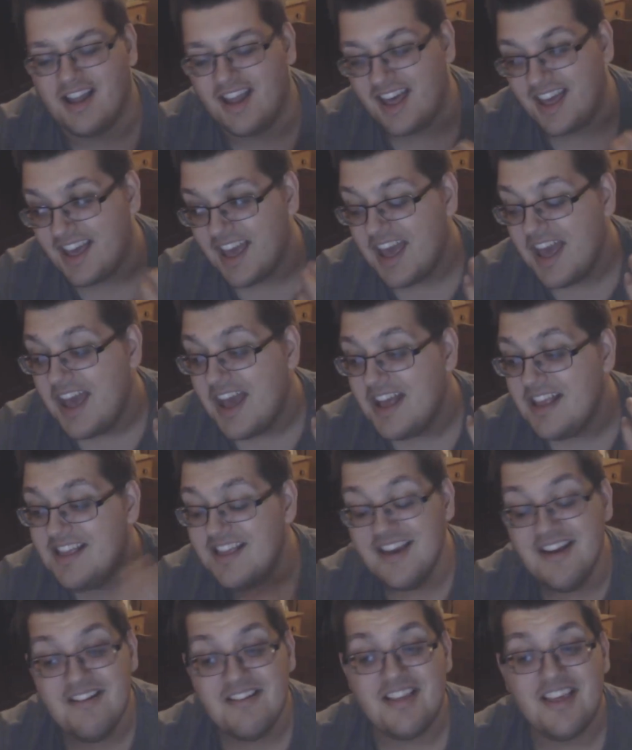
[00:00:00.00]
Like,
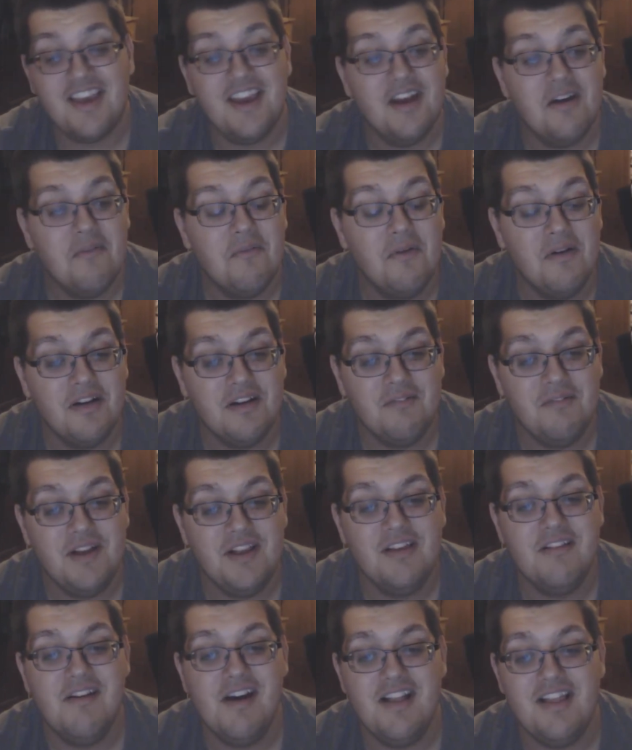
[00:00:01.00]
seriously, what can we
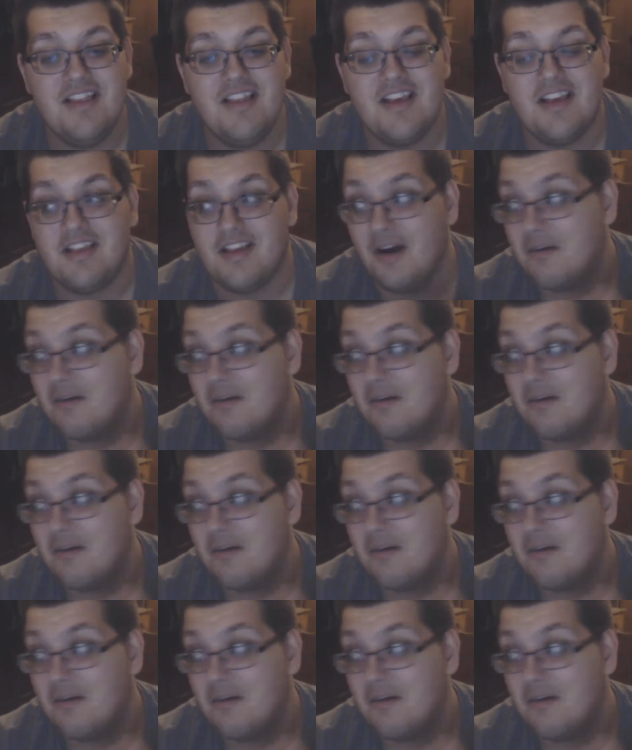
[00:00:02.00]
do after this?